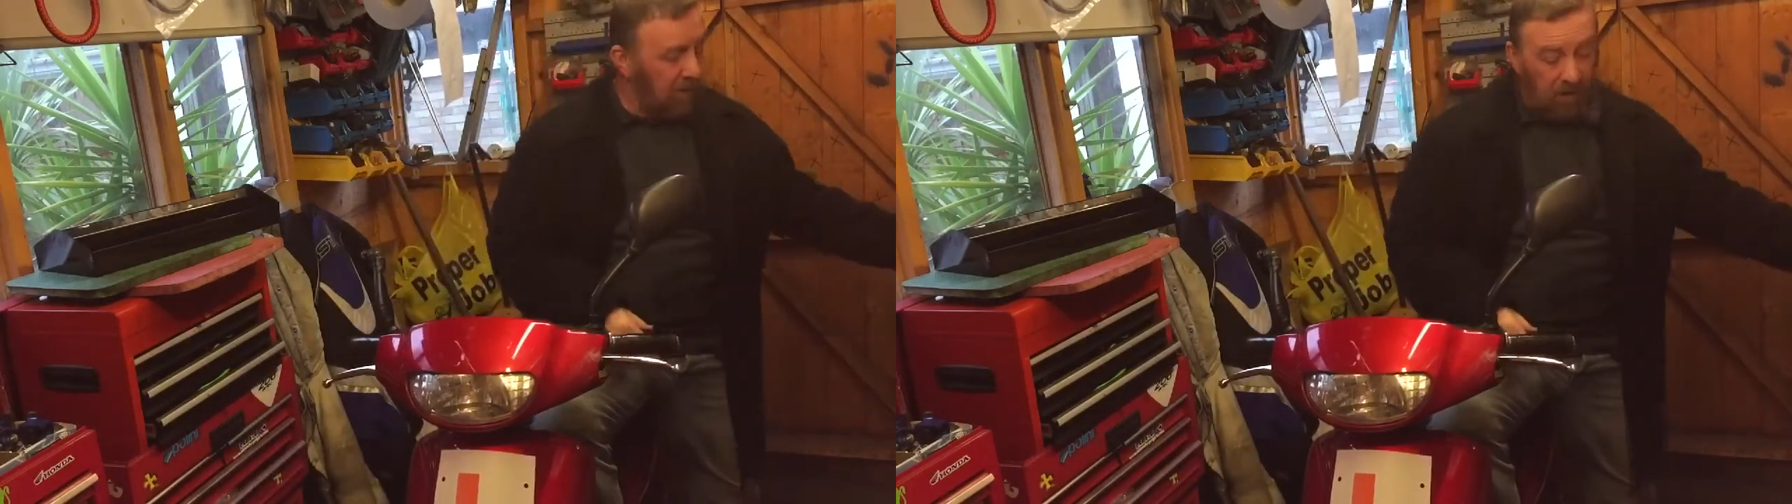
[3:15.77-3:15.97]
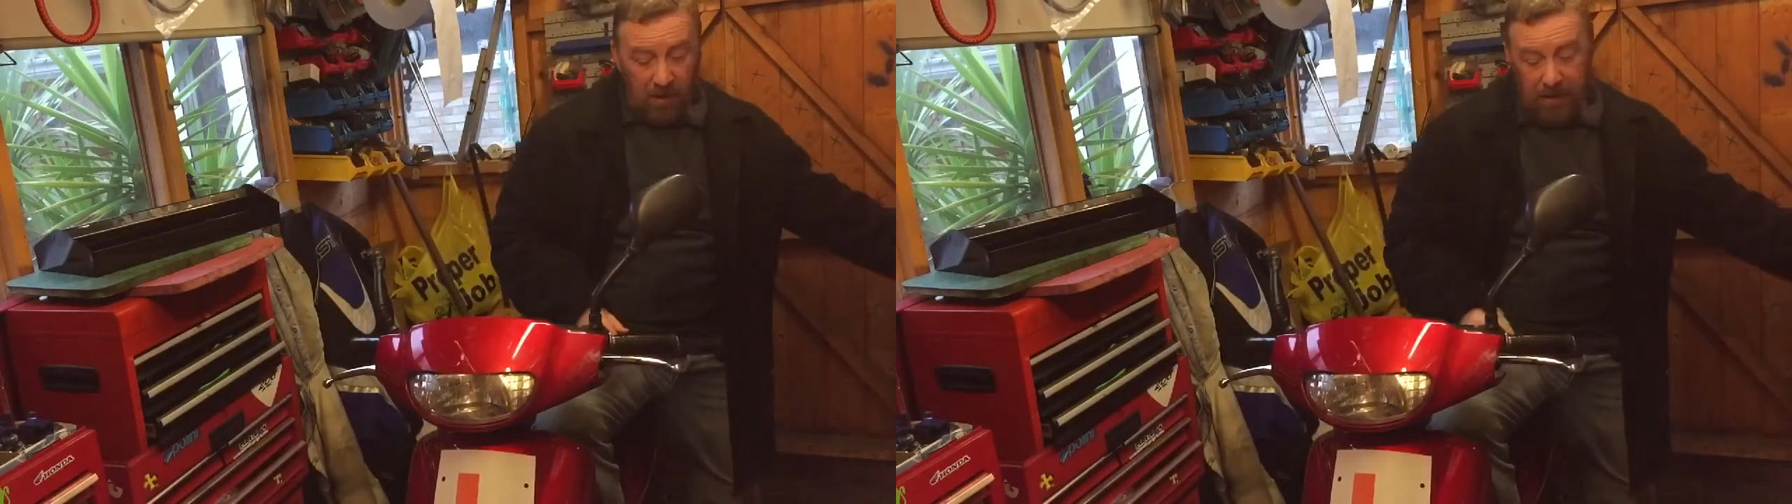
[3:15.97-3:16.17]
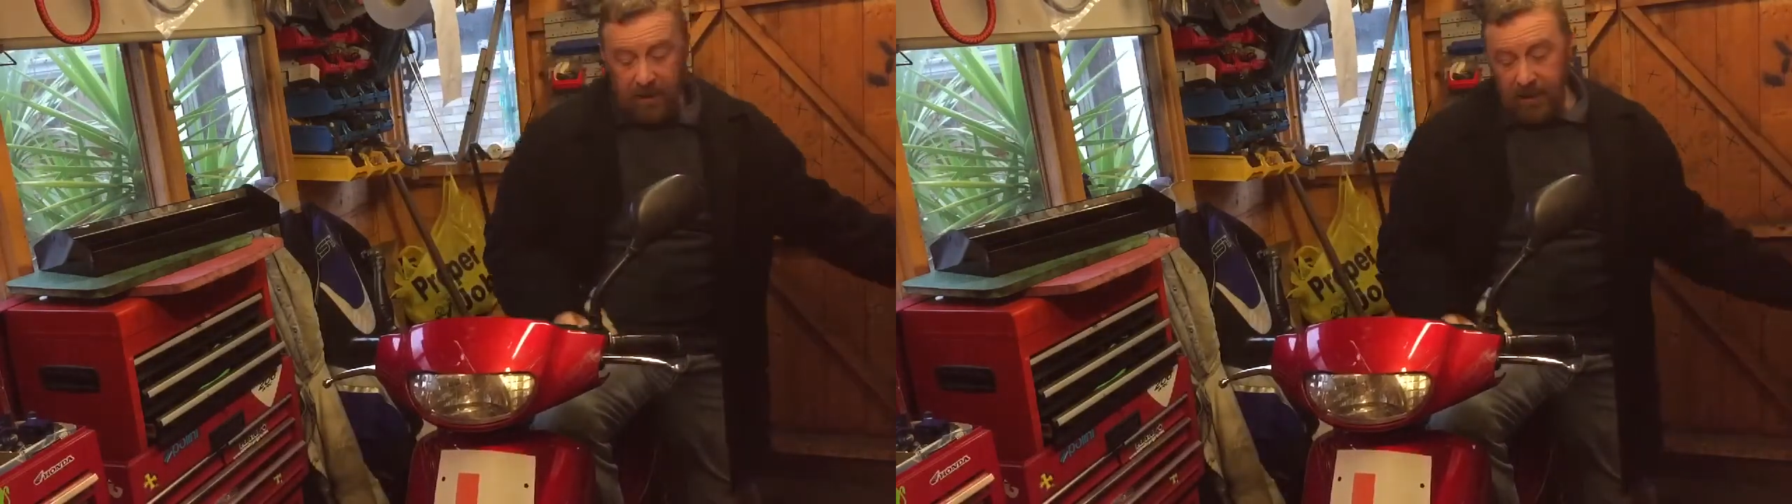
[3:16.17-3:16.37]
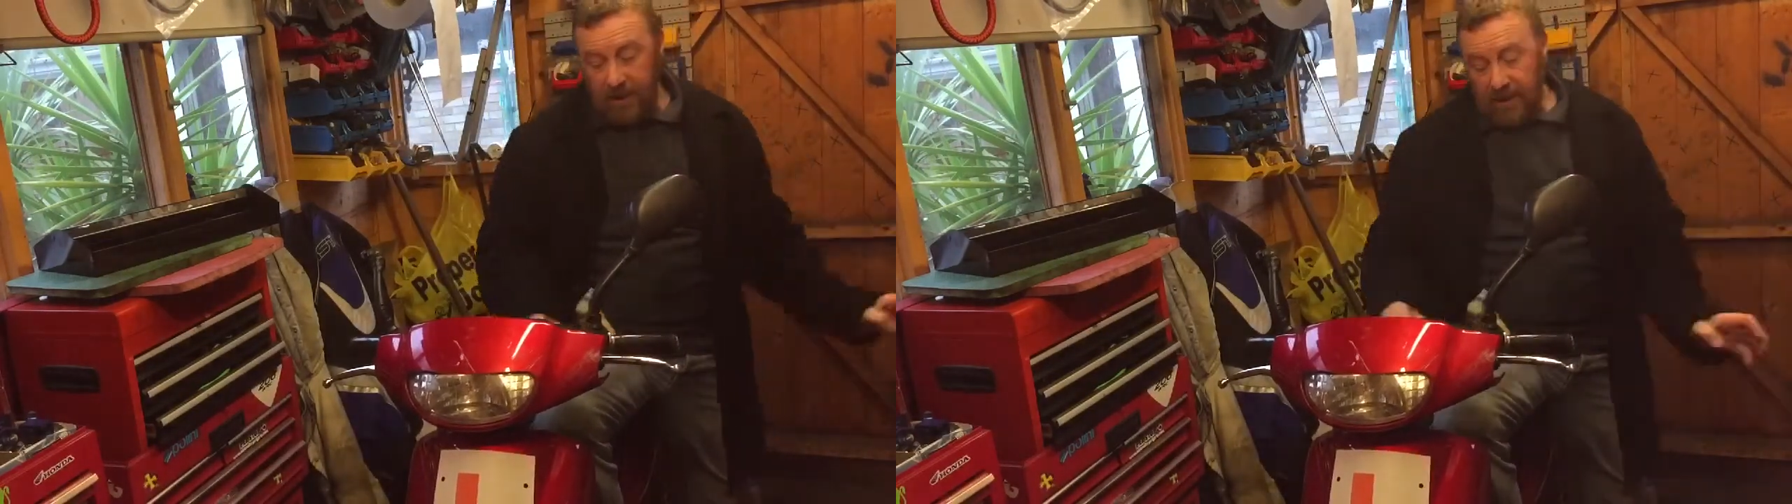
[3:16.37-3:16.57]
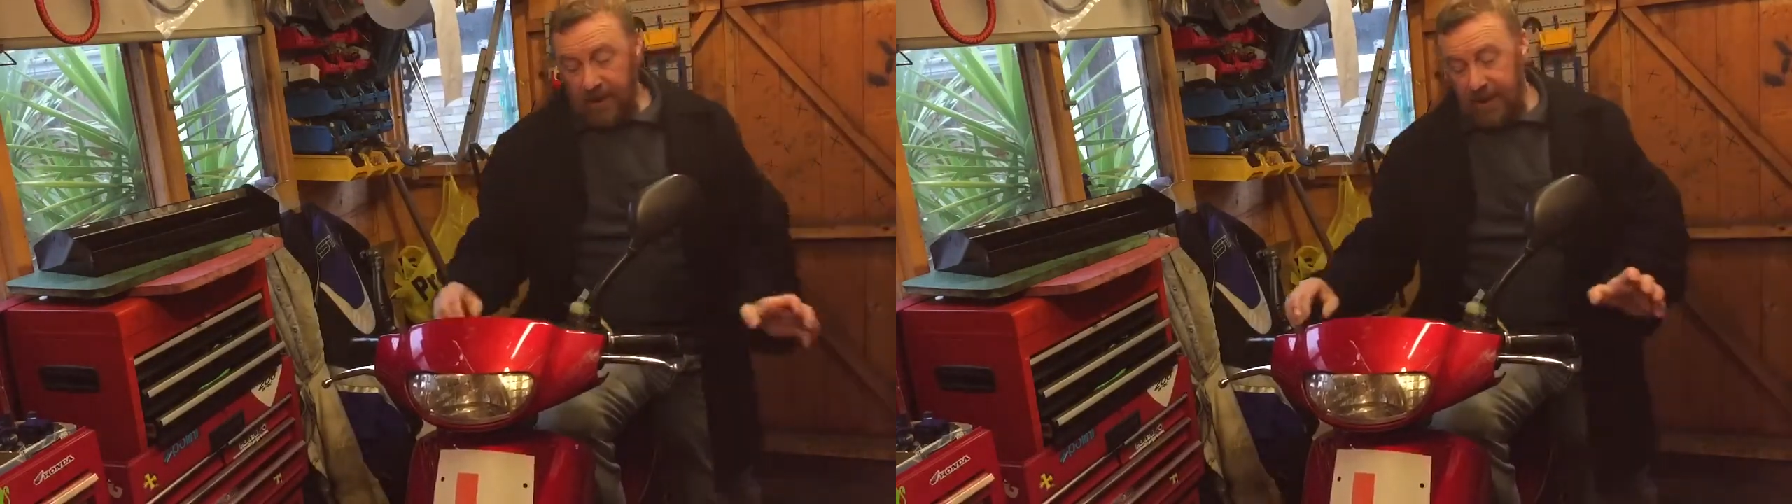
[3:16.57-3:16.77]
Alright,
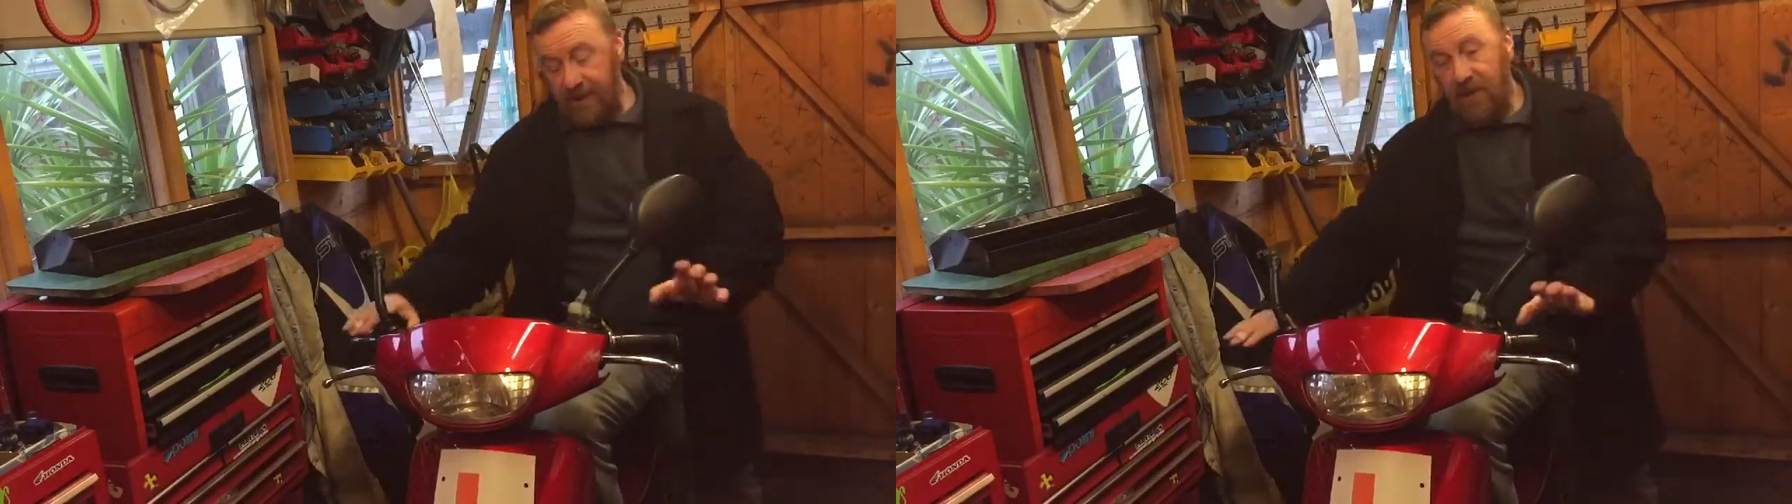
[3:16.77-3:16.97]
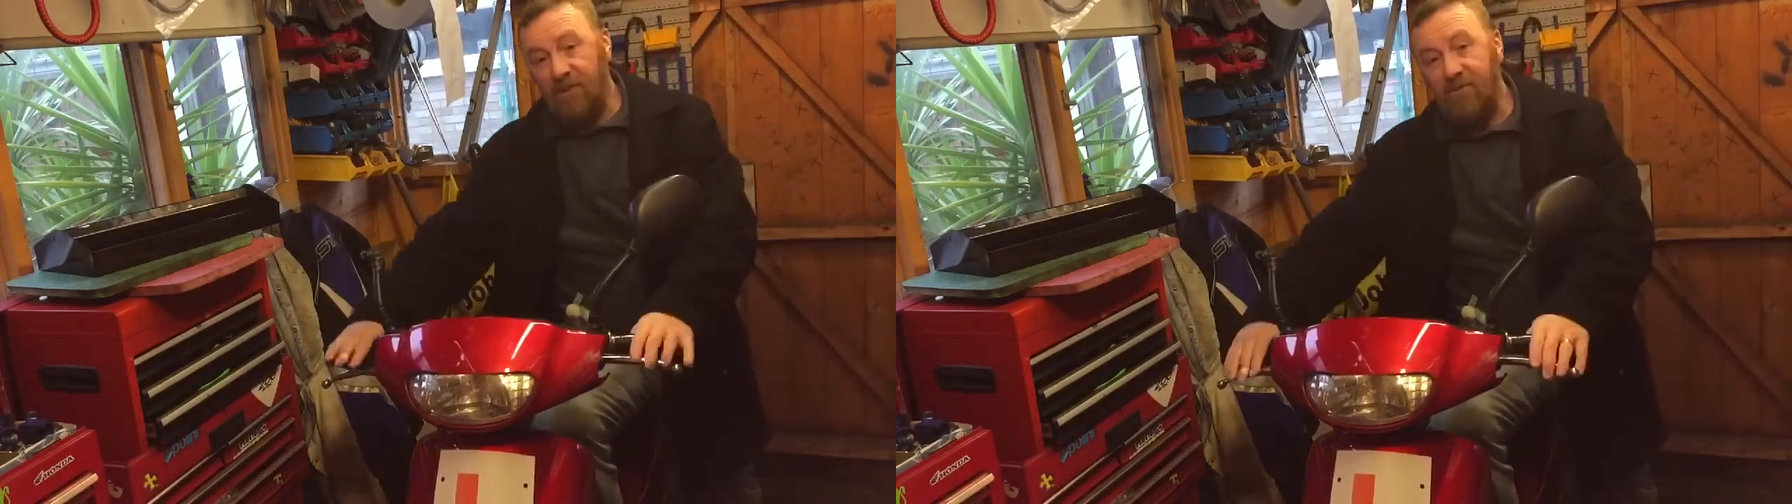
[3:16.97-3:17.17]
in